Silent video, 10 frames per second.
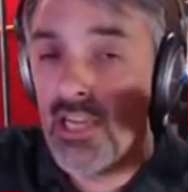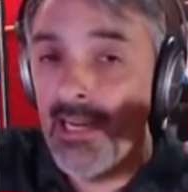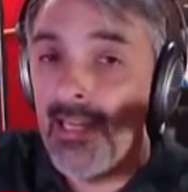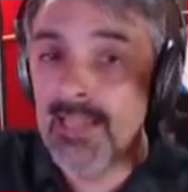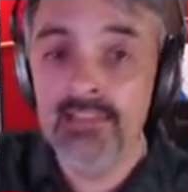I
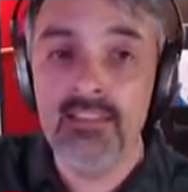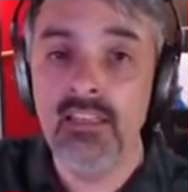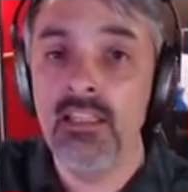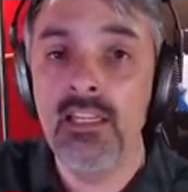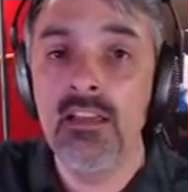
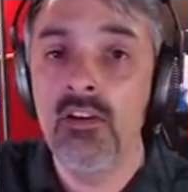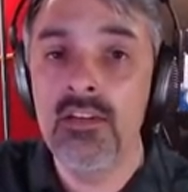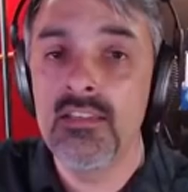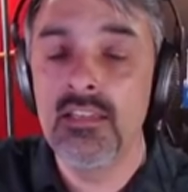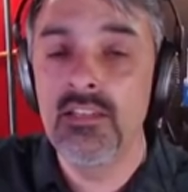instantly
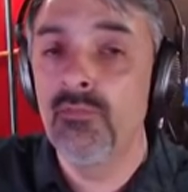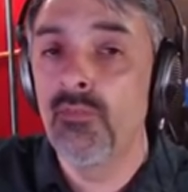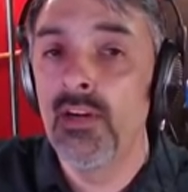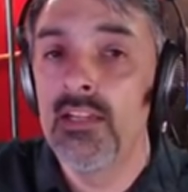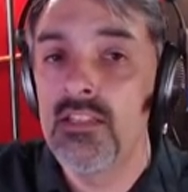noticed the
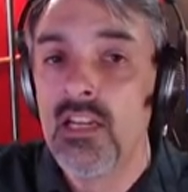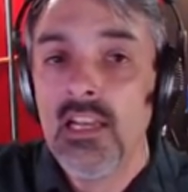difference.